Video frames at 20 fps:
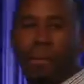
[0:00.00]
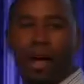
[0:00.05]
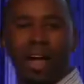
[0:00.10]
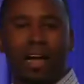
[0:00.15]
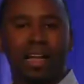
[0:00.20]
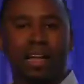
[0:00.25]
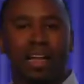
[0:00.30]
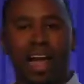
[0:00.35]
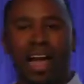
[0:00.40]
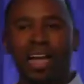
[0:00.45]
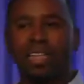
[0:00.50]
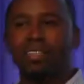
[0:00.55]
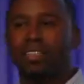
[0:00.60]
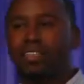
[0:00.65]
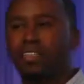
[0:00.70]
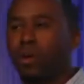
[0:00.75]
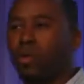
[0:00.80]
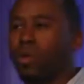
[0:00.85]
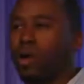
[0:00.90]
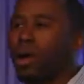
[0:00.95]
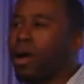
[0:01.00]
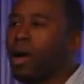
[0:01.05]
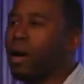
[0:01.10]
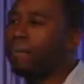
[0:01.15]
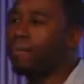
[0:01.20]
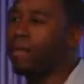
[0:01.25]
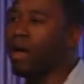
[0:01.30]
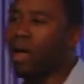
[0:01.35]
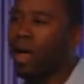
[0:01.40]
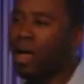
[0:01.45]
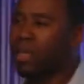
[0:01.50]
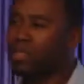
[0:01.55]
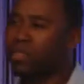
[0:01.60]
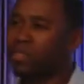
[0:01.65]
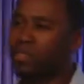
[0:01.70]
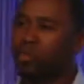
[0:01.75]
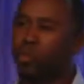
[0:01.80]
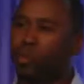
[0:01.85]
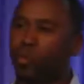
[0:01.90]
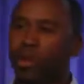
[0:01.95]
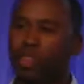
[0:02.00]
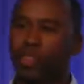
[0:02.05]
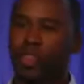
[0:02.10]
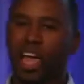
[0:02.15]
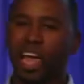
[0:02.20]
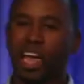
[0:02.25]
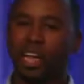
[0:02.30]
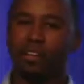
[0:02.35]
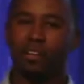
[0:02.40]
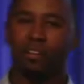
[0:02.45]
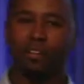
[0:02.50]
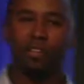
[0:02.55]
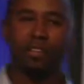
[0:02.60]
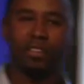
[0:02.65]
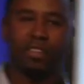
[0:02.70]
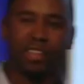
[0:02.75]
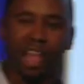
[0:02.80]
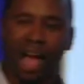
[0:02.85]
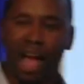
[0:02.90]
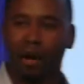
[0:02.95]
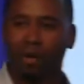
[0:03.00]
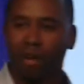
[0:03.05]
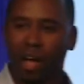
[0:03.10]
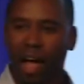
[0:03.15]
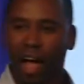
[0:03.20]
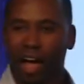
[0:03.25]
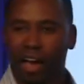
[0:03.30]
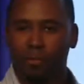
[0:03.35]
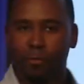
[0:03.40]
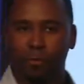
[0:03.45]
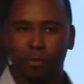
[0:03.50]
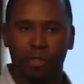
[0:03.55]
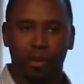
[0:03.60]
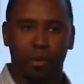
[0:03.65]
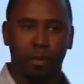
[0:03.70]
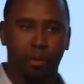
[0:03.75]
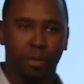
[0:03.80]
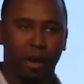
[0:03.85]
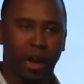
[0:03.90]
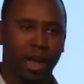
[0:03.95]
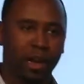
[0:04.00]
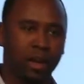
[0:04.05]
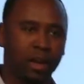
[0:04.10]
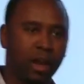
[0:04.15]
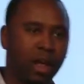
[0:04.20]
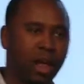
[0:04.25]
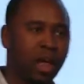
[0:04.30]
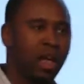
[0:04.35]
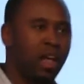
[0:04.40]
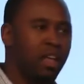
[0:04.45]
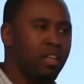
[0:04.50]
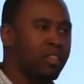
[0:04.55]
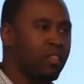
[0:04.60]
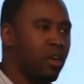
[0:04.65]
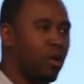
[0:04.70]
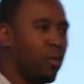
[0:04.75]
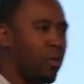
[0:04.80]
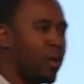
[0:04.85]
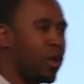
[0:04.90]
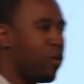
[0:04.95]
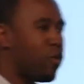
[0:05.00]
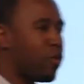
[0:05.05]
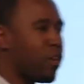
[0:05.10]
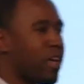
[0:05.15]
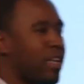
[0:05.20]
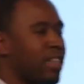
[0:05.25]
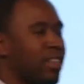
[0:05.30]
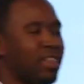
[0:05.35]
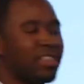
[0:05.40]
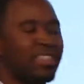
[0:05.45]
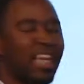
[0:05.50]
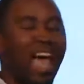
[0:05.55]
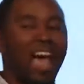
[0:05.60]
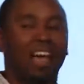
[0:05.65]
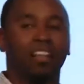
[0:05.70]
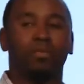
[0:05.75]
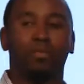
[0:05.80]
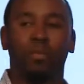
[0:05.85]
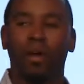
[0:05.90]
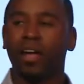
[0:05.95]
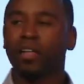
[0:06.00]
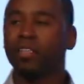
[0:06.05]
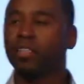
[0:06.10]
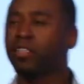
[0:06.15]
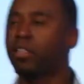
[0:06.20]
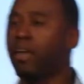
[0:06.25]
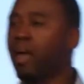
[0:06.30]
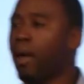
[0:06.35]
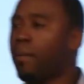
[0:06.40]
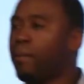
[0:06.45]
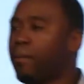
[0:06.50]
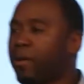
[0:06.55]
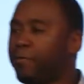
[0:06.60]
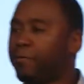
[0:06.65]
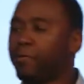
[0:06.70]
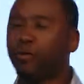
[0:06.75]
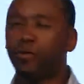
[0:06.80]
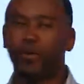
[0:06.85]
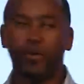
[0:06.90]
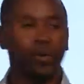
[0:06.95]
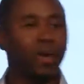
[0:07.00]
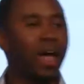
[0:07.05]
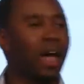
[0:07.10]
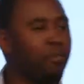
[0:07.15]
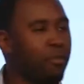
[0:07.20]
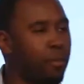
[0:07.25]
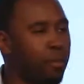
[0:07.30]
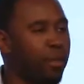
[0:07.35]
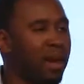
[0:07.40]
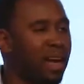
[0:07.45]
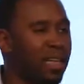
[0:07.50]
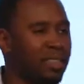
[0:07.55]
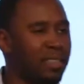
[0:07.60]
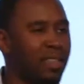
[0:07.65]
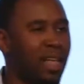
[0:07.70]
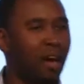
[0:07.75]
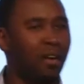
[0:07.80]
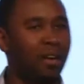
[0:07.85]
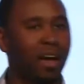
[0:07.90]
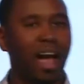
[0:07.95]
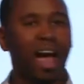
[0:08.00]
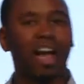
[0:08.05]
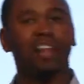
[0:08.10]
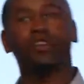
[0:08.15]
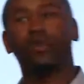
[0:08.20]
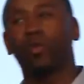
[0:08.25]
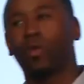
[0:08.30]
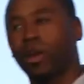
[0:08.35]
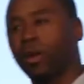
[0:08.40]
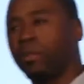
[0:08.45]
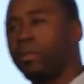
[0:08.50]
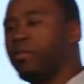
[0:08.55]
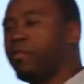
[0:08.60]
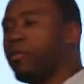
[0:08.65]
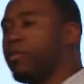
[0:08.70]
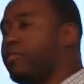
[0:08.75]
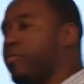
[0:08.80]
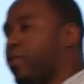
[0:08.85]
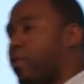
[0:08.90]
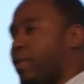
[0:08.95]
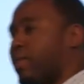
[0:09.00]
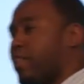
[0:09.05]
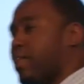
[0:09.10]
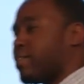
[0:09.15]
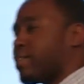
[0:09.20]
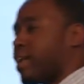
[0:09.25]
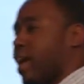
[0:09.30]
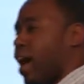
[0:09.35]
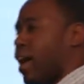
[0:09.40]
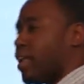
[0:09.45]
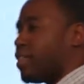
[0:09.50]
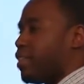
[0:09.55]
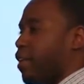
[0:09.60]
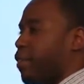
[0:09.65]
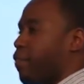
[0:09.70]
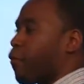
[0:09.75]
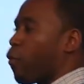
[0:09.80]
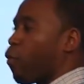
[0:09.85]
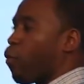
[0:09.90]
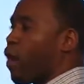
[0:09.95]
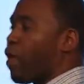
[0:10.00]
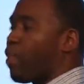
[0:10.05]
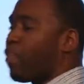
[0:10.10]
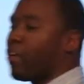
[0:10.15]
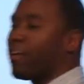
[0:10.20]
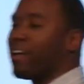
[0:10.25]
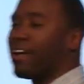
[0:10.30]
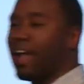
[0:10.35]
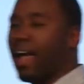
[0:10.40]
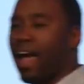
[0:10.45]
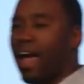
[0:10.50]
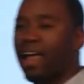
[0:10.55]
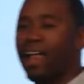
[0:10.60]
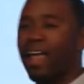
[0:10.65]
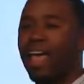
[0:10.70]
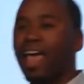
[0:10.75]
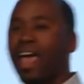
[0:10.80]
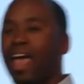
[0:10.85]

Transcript: of my clients don't come to us with a style guide for their brand. So, we don't look at this as much. But if you do have a brand style guide, you want to be reviewing this content for whether or not